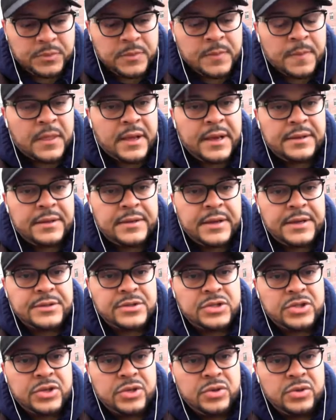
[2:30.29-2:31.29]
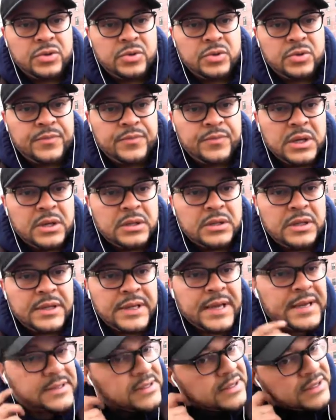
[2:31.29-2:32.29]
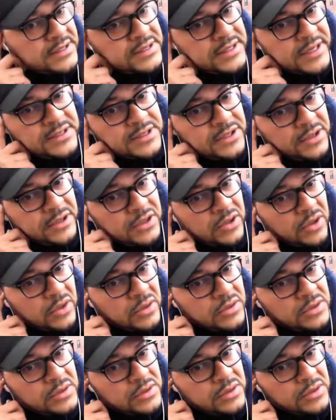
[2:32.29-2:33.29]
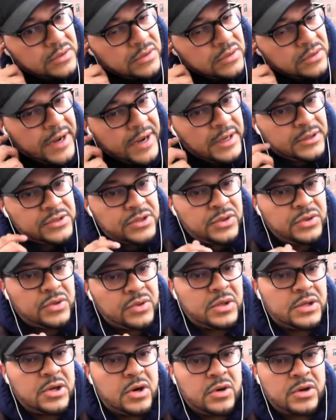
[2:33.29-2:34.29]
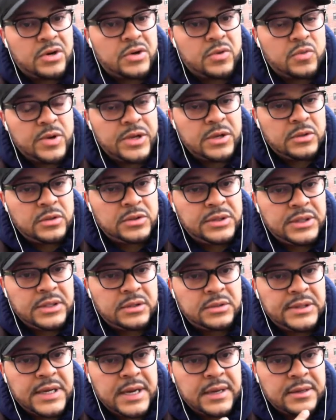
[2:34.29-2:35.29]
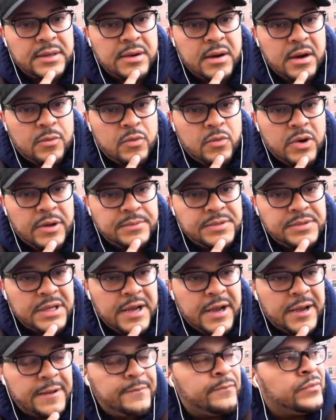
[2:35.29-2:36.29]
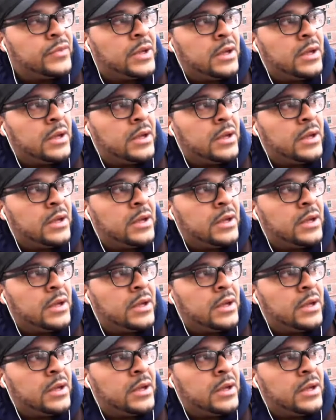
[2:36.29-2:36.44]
And then two, look at statisticals, right? So you could go to the realdeal.com website.